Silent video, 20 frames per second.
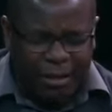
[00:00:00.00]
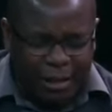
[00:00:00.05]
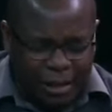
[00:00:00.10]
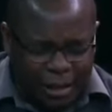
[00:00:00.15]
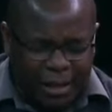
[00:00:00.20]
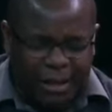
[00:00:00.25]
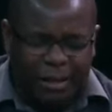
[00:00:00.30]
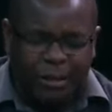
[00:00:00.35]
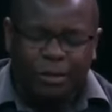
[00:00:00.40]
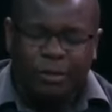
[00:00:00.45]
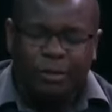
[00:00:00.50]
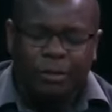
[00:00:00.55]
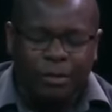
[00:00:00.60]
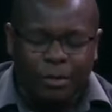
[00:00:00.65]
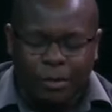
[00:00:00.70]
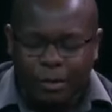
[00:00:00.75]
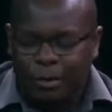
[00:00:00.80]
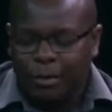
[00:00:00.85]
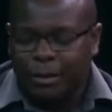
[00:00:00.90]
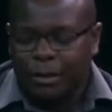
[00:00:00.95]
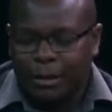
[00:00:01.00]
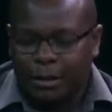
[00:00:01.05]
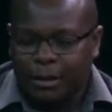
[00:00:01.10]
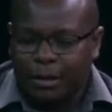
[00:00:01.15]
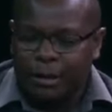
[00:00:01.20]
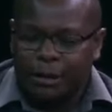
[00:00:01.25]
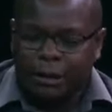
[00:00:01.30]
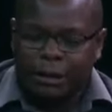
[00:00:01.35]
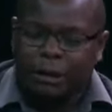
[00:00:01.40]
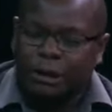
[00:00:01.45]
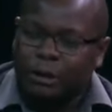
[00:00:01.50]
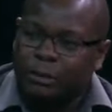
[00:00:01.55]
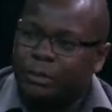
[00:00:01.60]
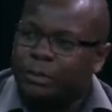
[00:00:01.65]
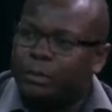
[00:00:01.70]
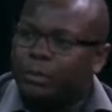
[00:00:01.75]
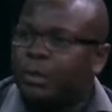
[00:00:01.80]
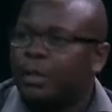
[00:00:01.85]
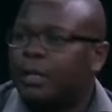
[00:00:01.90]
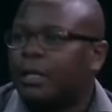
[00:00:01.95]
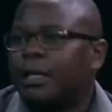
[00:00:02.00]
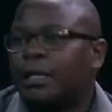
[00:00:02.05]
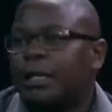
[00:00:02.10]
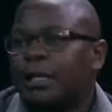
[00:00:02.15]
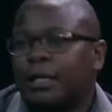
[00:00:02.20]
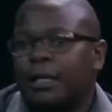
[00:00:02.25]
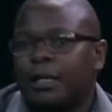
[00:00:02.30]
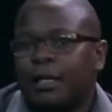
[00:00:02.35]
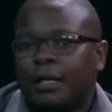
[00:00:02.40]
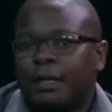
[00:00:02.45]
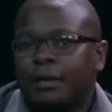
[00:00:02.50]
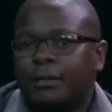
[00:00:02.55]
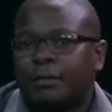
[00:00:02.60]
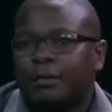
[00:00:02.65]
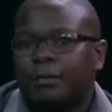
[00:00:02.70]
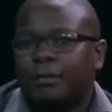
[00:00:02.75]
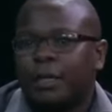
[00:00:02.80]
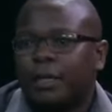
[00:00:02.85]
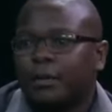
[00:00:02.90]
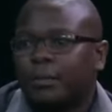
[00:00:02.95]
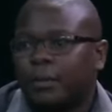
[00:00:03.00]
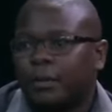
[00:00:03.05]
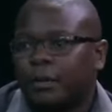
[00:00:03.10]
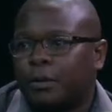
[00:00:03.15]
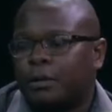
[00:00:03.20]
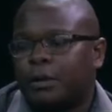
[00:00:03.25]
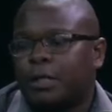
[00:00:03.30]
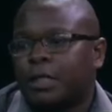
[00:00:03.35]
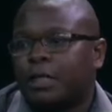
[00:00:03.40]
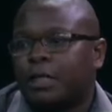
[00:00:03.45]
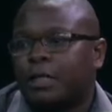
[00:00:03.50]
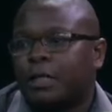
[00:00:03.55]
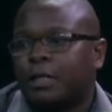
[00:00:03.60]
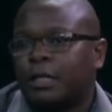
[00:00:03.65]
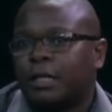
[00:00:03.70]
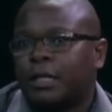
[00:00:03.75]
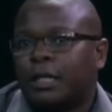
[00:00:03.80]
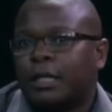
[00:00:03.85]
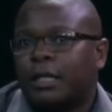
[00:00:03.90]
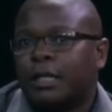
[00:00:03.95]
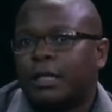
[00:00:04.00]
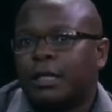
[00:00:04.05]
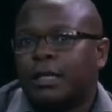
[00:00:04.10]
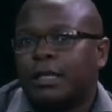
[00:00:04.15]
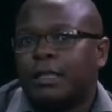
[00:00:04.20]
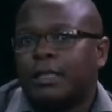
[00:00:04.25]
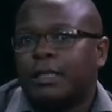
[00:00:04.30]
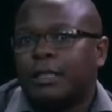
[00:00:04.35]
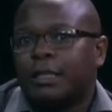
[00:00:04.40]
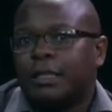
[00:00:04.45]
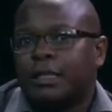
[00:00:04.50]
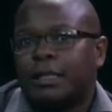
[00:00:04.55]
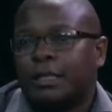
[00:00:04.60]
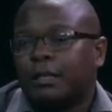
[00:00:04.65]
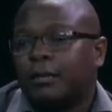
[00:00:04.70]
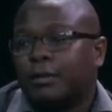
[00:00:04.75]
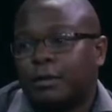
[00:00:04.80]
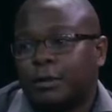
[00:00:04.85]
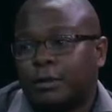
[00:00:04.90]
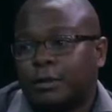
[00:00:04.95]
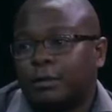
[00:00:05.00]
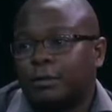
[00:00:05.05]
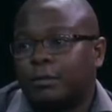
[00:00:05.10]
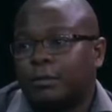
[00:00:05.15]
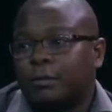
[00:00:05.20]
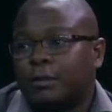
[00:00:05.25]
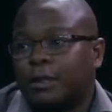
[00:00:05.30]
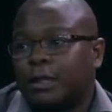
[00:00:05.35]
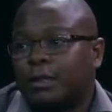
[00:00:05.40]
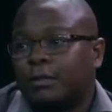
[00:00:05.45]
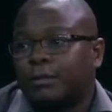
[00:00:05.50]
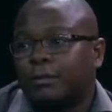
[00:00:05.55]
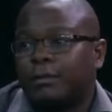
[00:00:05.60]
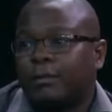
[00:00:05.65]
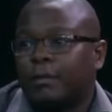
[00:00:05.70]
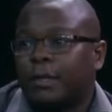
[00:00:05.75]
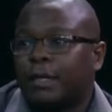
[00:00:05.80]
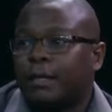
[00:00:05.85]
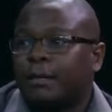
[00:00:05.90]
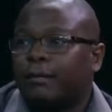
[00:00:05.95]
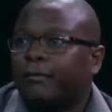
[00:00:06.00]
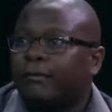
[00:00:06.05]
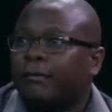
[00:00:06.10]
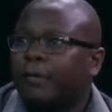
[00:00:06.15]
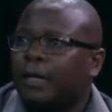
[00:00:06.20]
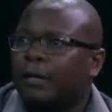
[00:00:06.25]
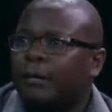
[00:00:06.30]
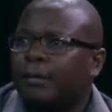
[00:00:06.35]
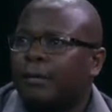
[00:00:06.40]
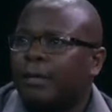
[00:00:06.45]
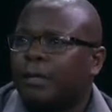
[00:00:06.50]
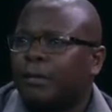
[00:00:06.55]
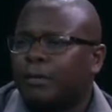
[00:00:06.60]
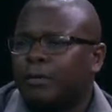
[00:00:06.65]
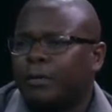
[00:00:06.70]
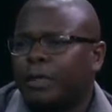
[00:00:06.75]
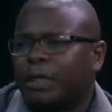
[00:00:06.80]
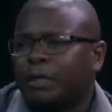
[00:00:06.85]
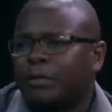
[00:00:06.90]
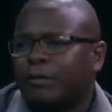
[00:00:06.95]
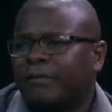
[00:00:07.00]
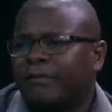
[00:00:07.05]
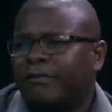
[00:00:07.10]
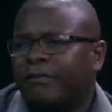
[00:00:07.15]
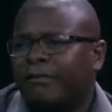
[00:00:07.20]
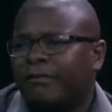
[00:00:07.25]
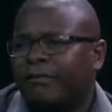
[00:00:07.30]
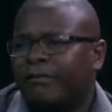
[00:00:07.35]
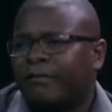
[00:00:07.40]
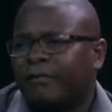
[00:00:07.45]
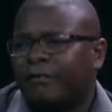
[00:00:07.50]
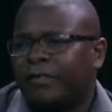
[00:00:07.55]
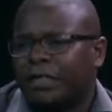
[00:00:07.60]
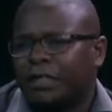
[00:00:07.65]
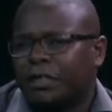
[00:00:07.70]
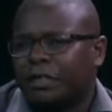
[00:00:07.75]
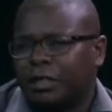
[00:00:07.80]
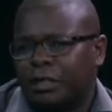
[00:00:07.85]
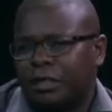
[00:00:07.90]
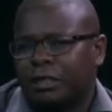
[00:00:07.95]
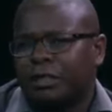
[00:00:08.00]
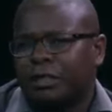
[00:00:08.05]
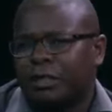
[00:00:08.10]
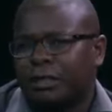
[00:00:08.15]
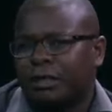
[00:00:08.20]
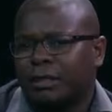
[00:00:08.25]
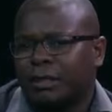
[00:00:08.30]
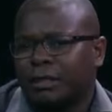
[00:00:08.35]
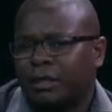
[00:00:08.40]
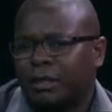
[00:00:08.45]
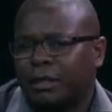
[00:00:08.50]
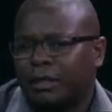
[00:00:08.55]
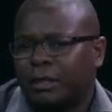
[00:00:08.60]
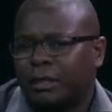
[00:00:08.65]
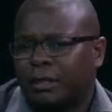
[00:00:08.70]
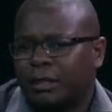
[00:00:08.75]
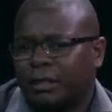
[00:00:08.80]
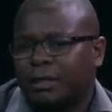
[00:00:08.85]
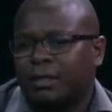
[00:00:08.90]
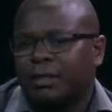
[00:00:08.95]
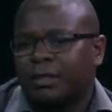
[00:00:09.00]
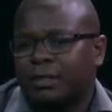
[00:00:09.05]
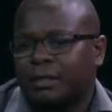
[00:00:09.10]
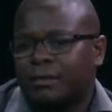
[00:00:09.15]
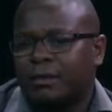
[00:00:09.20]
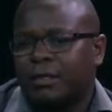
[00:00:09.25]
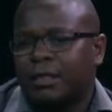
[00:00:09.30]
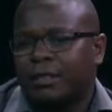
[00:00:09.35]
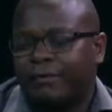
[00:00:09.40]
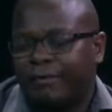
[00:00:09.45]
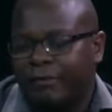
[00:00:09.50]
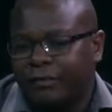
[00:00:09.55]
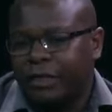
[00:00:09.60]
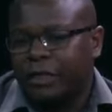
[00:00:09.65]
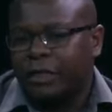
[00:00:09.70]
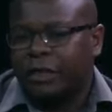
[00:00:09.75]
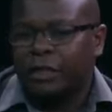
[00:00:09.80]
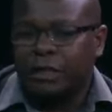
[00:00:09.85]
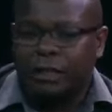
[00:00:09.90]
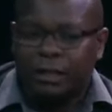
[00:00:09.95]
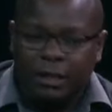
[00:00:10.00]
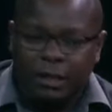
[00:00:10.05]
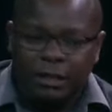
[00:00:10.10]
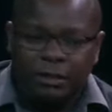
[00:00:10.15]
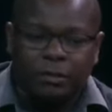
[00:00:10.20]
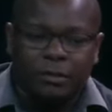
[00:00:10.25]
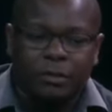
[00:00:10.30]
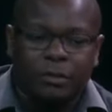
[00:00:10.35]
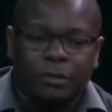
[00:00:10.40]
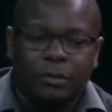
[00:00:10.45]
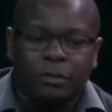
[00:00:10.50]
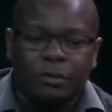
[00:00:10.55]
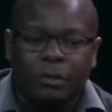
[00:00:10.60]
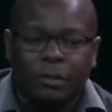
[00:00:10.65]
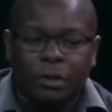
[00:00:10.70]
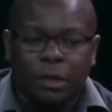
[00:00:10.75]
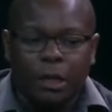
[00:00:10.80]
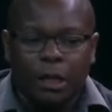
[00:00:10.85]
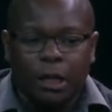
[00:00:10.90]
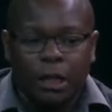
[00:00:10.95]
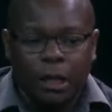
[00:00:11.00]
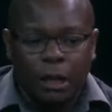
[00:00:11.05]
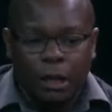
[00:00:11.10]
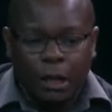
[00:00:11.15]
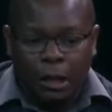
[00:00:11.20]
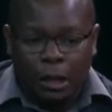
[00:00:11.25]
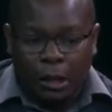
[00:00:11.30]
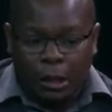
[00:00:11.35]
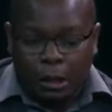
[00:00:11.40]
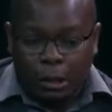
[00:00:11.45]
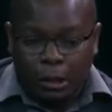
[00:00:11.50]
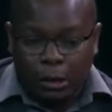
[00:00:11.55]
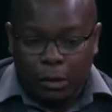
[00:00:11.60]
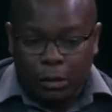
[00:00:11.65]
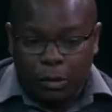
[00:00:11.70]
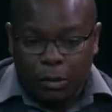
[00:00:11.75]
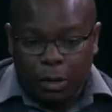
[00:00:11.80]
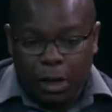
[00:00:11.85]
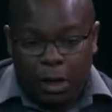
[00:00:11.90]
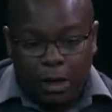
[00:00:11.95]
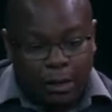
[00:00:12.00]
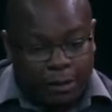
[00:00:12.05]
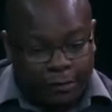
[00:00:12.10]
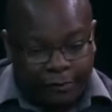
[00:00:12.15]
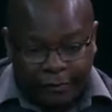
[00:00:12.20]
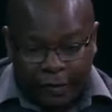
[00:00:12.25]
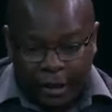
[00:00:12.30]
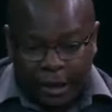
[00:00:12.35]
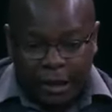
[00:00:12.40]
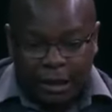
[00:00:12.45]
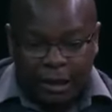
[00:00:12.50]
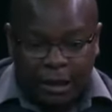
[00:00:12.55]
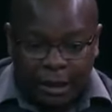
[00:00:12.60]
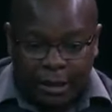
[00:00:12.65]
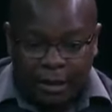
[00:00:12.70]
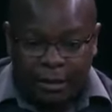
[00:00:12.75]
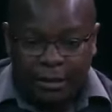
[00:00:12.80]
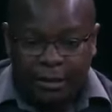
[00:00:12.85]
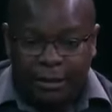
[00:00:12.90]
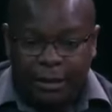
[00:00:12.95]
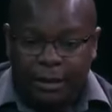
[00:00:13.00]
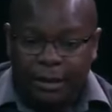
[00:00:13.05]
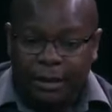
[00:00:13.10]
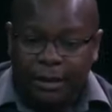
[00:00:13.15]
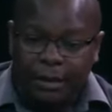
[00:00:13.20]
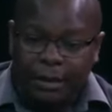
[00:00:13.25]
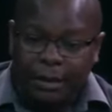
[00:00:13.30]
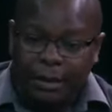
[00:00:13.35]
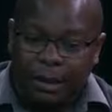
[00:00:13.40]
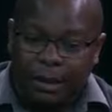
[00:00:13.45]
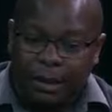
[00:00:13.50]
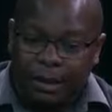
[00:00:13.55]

cattle, goats, sheep, and poultry. And they also do some commercial fishing. Yeah, so they fish and sell to other villagers and